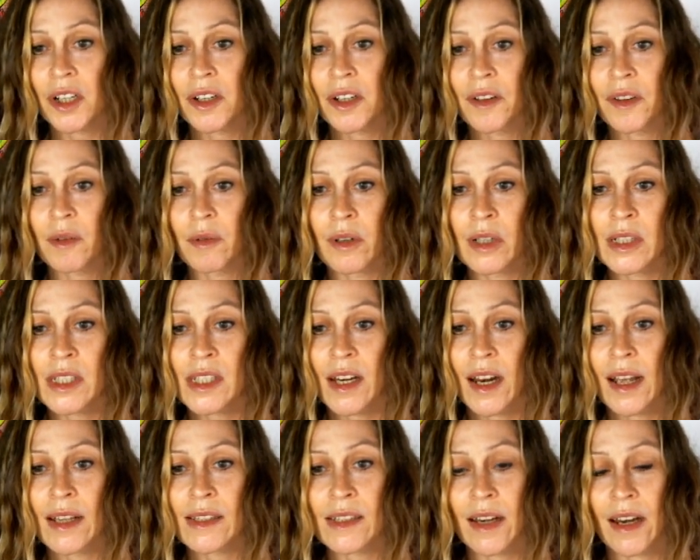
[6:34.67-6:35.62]
In other words, it
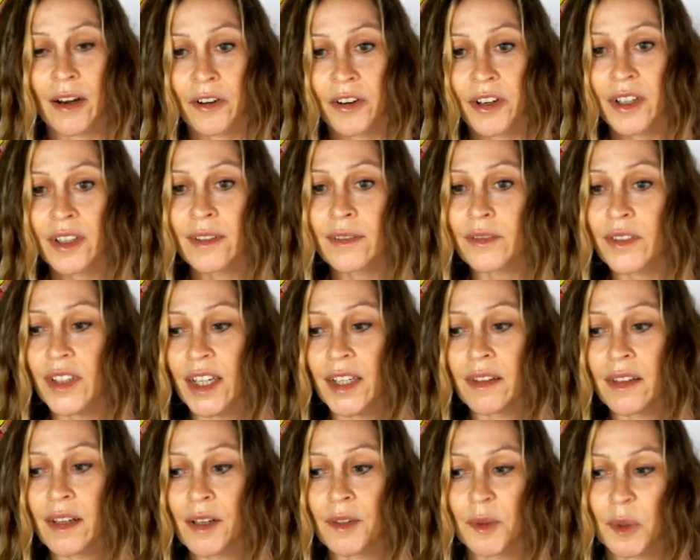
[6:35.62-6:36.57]
has an area of land
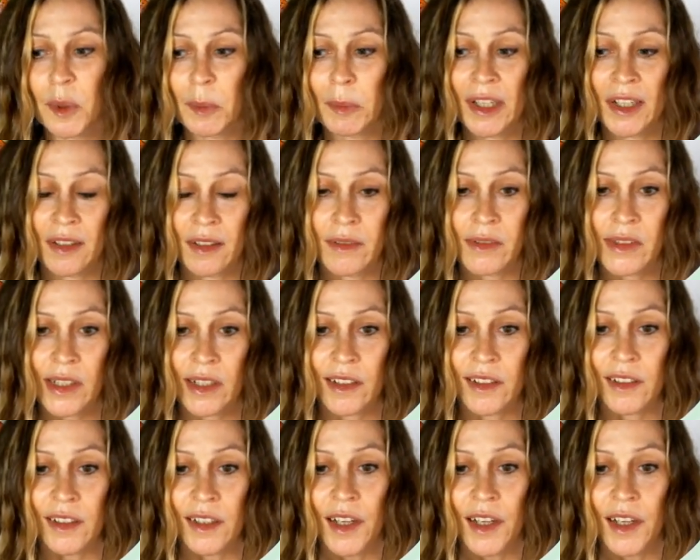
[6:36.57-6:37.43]
that it normally lives in.